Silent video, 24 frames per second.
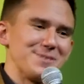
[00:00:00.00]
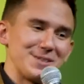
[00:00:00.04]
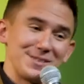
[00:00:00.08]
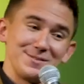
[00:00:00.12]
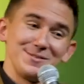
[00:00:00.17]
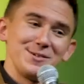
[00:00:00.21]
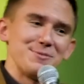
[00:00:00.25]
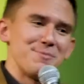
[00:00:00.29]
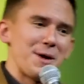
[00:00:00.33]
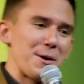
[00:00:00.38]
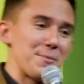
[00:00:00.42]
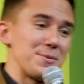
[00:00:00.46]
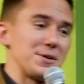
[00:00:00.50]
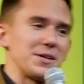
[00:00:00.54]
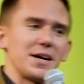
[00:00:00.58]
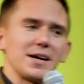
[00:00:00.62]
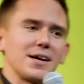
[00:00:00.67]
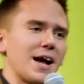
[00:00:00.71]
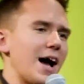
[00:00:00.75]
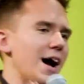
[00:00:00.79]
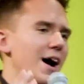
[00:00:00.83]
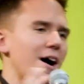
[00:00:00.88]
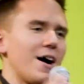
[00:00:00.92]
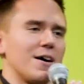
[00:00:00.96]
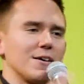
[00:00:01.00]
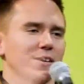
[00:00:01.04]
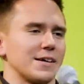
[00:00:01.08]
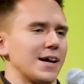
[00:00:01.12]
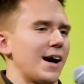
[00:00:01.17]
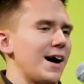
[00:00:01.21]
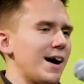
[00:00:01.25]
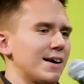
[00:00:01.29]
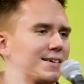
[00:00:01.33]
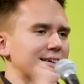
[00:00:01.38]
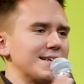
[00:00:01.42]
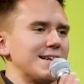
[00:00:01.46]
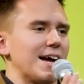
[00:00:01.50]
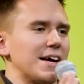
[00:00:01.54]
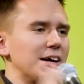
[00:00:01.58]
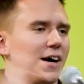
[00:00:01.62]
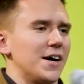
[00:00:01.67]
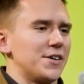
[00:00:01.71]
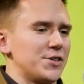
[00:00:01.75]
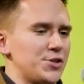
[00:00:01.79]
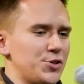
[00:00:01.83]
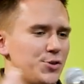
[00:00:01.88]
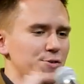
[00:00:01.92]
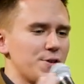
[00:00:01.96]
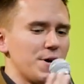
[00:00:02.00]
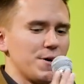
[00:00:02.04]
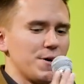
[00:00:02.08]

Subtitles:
it. But you might be like, oh, God, can I undo